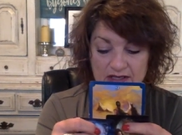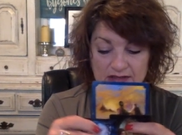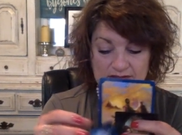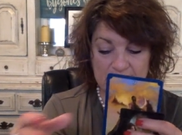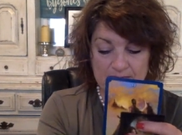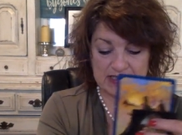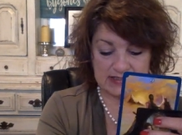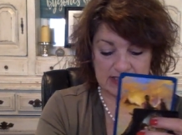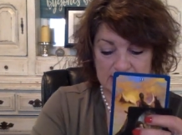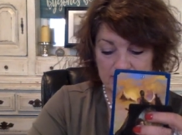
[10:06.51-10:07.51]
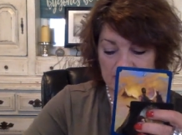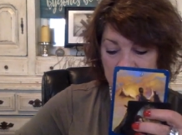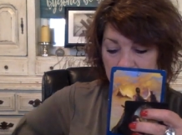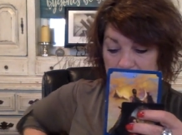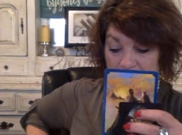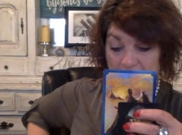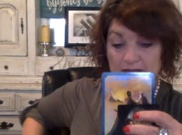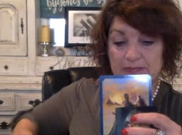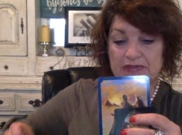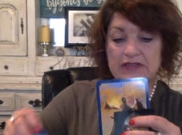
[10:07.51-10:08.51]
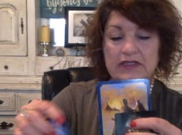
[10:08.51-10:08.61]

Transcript: except I see something coming up.